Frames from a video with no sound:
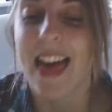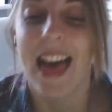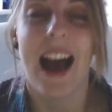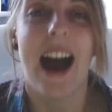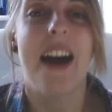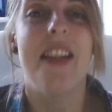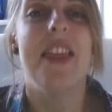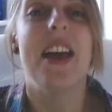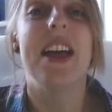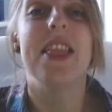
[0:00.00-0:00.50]

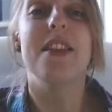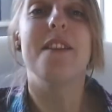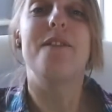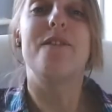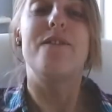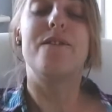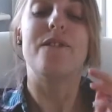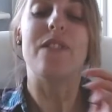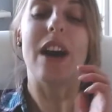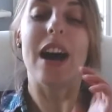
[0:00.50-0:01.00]
And then the
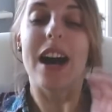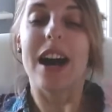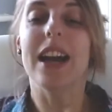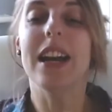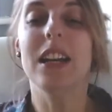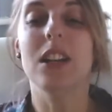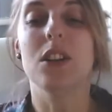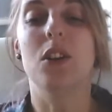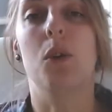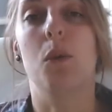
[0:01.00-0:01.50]

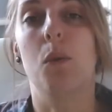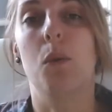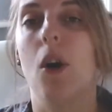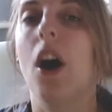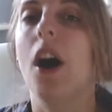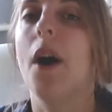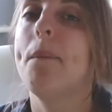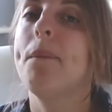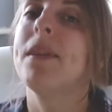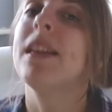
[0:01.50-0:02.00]
final
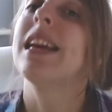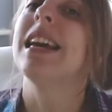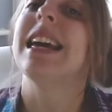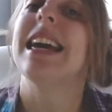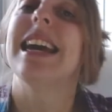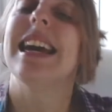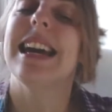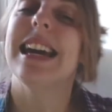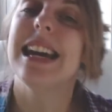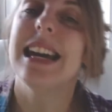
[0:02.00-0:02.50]
one
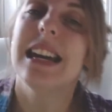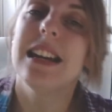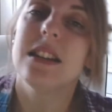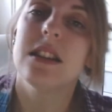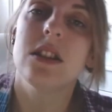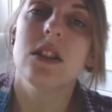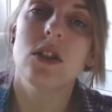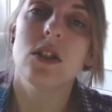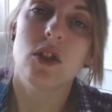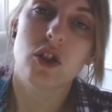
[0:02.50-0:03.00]

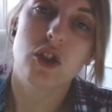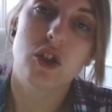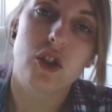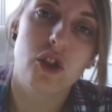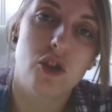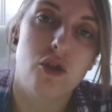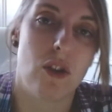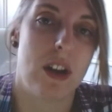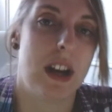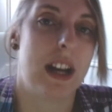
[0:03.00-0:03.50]
isn't
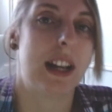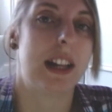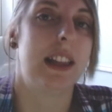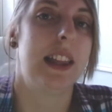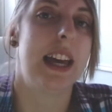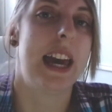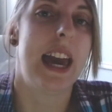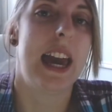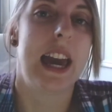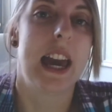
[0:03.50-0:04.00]

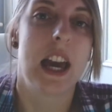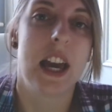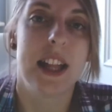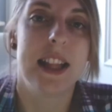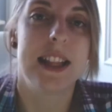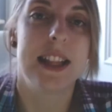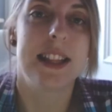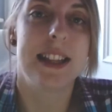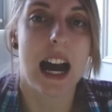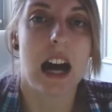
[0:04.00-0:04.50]
strictly
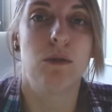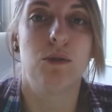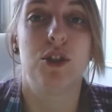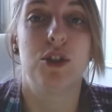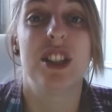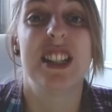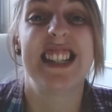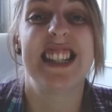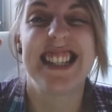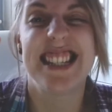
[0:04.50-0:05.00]
down
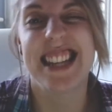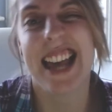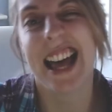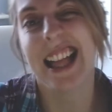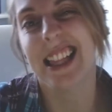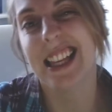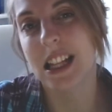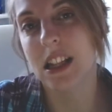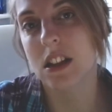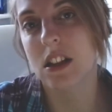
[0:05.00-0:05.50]
to
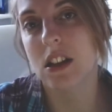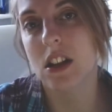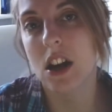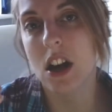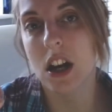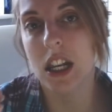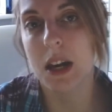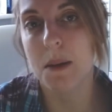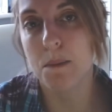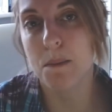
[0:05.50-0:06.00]
selling
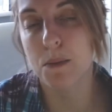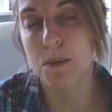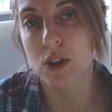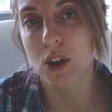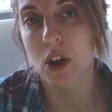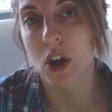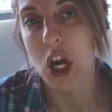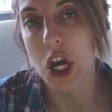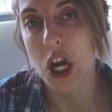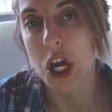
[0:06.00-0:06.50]

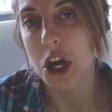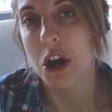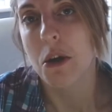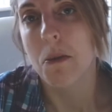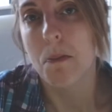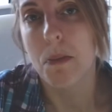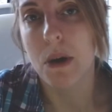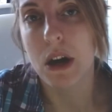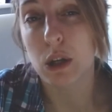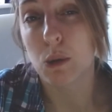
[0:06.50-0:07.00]
turnips,
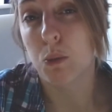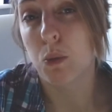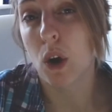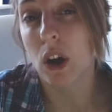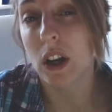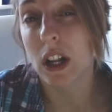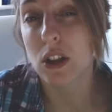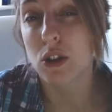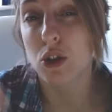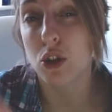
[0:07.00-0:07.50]
but it's
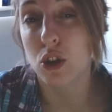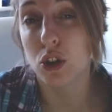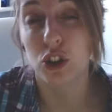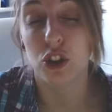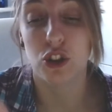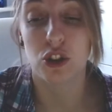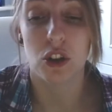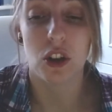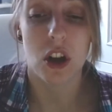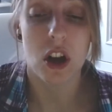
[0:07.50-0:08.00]
what I
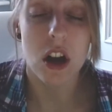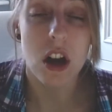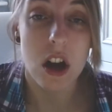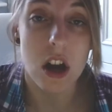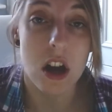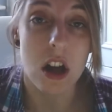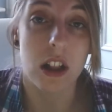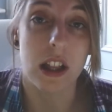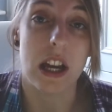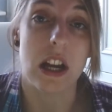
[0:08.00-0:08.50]
touched on
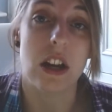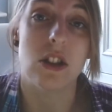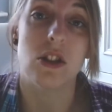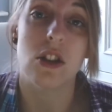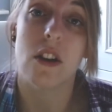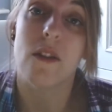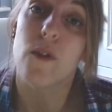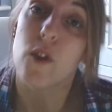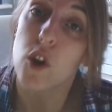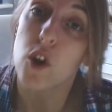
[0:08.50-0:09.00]
earlier.
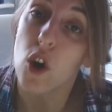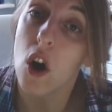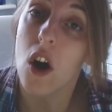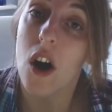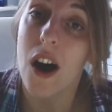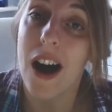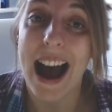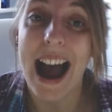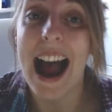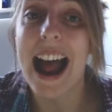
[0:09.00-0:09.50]
So if
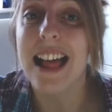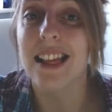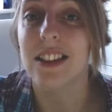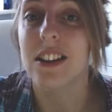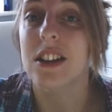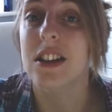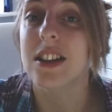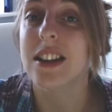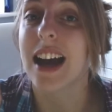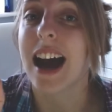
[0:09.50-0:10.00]
your
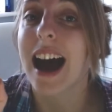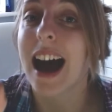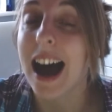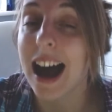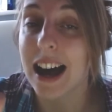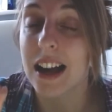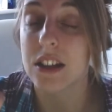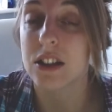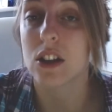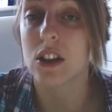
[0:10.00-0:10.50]
island
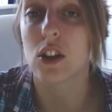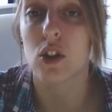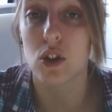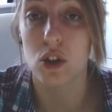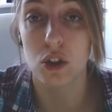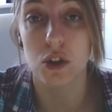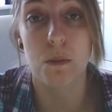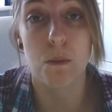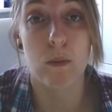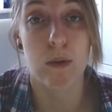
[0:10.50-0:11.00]
has a
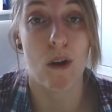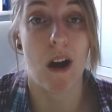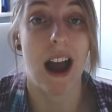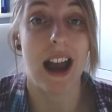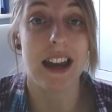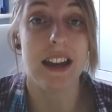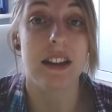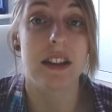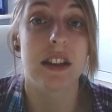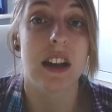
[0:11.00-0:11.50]
good
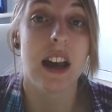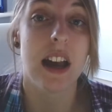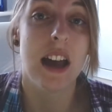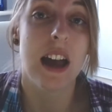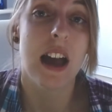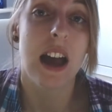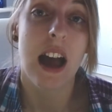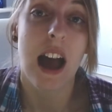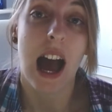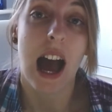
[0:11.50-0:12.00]
price,
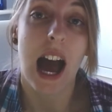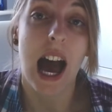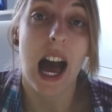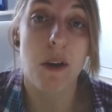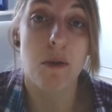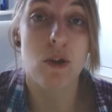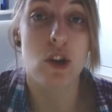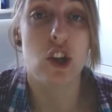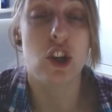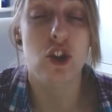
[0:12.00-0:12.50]

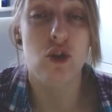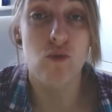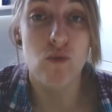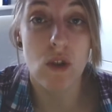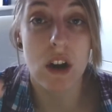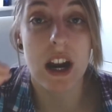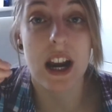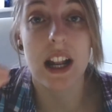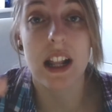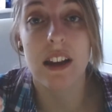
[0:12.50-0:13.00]
I would
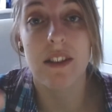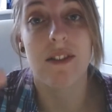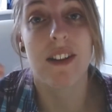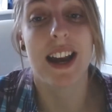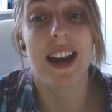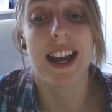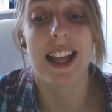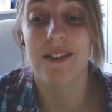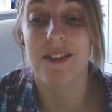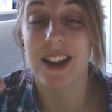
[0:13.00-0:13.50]
really,
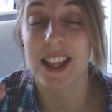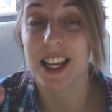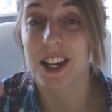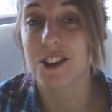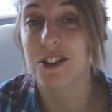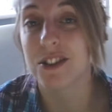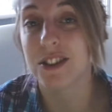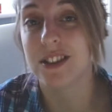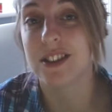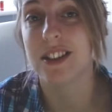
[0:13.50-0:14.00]
really, really
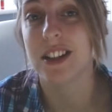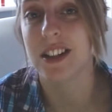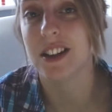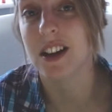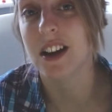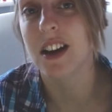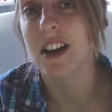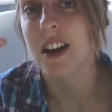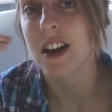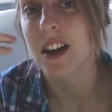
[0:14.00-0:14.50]
consider